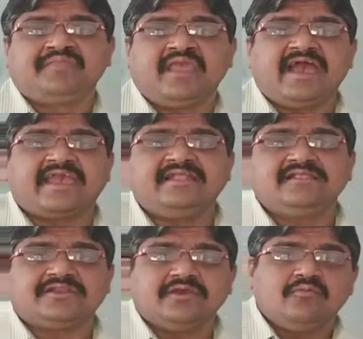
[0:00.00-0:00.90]
Again
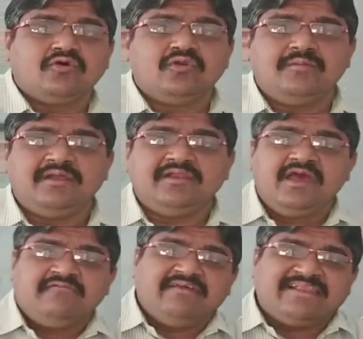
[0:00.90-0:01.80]
that hemoglobin
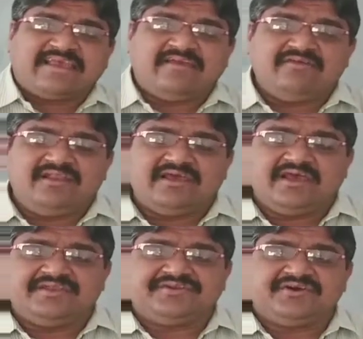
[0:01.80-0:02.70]
will
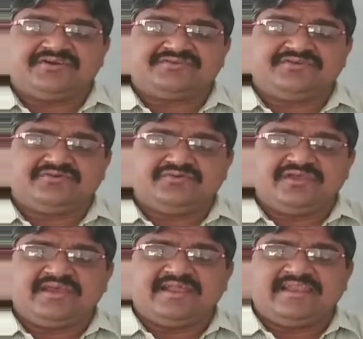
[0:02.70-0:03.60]
enters into
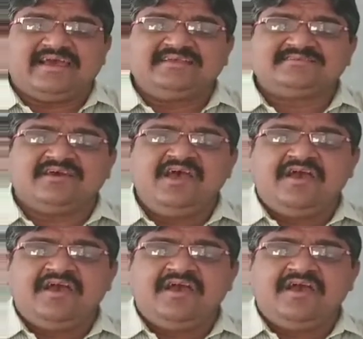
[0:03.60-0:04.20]
the lungs,